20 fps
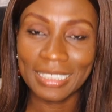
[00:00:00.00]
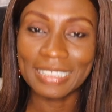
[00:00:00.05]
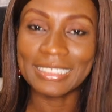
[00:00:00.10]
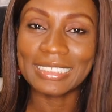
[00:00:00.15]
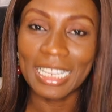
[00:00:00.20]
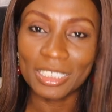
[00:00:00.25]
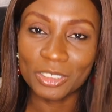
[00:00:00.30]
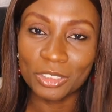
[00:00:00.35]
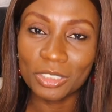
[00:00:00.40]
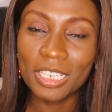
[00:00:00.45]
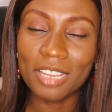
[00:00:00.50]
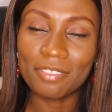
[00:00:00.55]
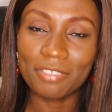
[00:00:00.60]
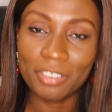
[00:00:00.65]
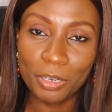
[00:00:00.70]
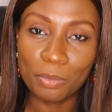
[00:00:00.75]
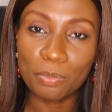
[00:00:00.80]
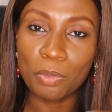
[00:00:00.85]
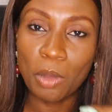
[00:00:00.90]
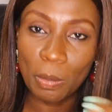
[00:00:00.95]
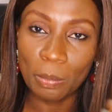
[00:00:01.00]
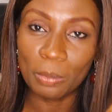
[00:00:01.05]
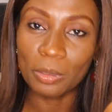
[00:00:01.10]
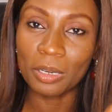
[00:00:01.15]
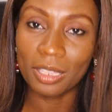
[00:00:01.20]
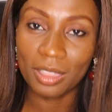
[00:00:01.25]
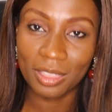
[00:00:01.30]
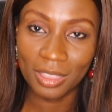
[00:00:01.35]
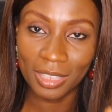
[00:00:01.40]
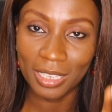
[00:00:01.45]
it's actually a very
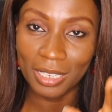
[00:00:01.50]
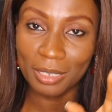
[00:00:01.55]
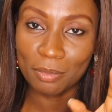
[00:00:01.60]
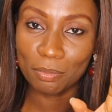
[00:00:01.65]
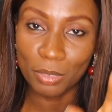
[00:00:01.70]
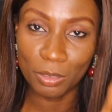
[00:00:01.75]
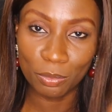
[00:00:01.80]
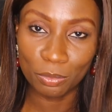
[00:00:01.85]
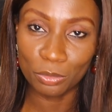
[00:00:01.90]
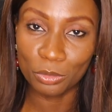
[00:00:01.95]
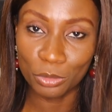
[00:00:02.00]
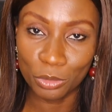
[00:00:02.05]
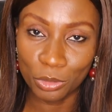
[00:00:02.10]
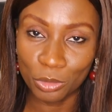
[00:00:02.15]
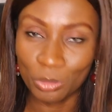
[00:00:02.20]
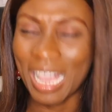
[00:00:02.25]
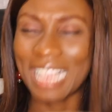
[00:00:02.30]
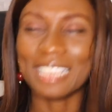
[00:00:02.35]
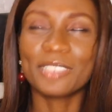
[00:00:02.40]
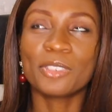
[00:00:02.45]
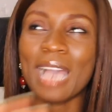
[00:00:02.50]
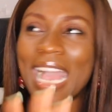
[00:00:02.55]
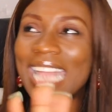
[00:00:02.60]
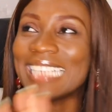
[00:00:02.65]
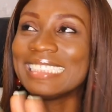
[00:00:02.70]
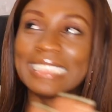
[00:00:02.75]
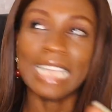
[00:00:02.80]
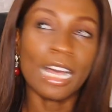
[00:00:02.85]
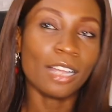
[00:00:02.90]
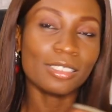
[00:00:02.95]
popular thing people do. I do
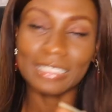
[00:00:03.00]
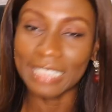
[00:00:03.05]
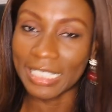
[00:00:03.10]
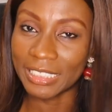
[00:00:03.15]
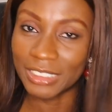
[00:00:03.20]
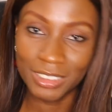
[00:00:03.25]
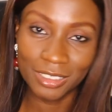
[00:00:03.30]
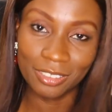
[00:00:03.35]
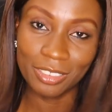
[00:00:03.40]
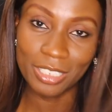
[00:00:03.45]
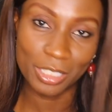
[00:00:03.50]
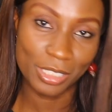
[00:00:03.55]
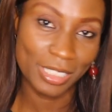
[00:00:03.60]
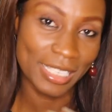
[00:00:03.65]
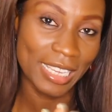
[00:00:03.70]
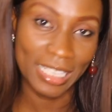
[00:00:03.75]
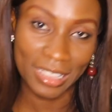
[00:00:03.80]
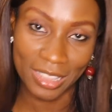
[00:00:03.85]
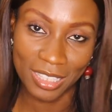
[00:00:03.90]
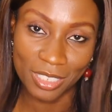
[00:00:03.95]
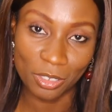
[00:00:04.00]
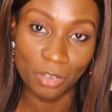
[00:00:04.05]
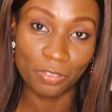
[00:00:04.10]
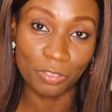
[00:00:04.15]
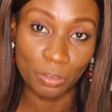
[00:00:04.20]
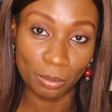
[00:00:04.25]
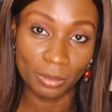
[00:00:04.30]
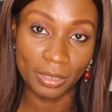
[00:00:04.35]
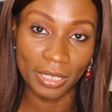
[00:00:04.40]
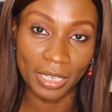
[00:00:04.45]
I doubt Nigerians take this
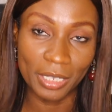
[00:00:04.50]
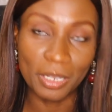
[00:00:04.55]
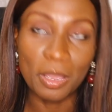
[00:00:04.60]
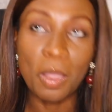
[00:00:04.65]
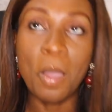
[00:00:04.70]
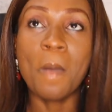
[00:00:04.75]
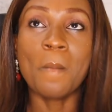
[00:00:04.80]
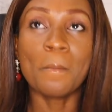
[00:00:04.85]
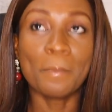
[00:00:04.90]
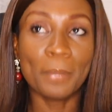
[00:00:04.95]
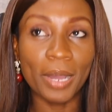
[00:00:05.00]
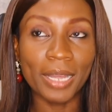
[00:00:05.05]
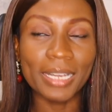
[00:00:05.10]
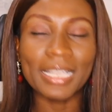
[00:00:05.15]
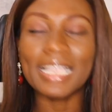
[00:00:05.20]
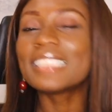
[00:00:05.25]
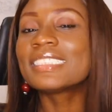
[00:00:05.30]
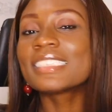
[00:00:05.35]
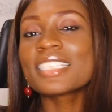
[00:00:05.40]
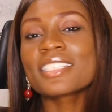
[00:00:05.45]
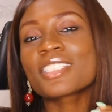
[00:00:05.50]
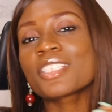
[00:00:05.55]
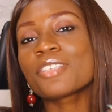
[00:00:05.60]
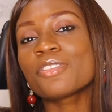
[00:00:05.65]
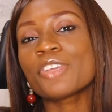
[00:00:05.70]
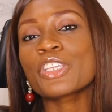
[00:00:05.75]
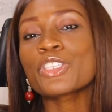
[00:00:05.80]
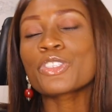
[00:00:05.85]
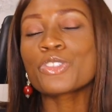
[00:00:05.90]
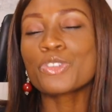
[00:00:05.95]
off a plane, but it's a
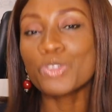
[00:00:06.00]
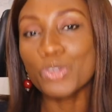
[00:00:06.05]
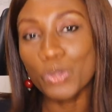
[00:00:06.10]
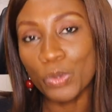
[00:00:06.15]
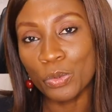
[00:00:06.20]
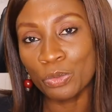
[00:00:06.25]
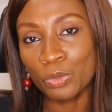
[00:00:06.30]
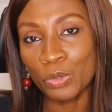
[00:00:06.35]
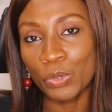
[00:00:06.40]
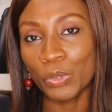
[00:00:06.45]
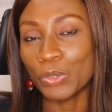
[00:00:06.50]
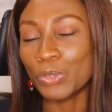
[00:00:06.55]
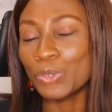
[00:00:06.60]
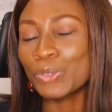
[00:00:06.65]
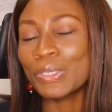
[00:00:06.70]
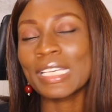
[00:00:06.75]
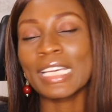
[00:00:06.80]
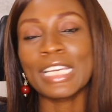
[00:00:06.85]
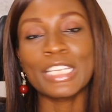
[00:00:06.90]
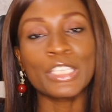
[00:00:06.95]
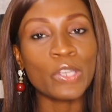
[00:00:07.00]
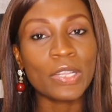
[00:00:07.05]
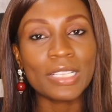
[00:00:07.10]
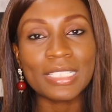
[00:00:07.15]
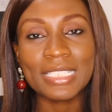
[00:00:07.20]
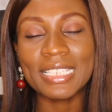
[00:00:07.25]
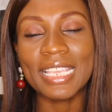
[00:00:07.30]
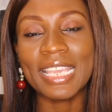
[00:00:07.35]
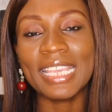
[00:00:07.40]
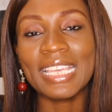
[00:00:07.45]
serious no-no. You
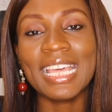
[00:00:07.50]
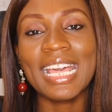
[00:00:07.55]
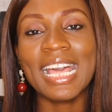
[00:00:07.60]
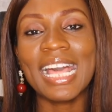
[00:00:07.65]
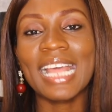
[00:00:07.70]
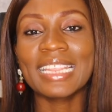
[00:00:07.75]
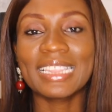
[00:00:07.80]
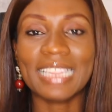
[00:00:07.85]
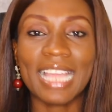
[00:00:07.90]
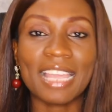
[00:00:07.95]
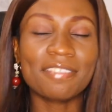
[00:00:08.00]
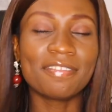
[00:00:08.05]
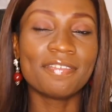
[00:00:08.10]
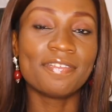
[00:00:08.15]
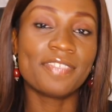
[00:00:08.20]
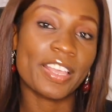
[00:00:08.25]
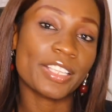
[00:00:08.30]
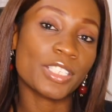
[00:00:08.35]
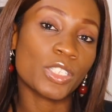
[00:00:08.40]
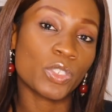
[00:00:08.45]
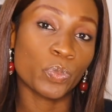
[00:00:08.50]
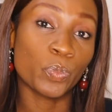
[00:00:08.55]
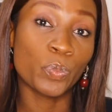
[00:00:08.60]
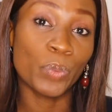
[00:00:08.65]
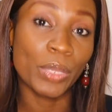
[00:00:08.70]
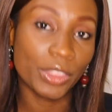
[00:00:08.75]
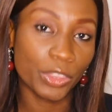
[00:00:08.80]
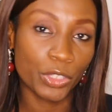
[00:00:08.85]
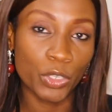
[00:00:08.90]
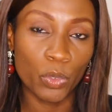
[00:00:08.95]
cannot take life vests
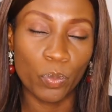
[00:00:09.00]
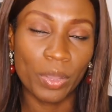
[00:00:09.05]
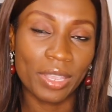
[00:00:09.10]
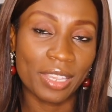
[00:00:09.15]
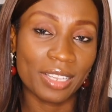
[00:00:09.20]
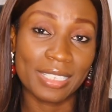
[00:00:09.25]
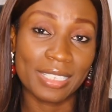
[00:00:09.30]
with you when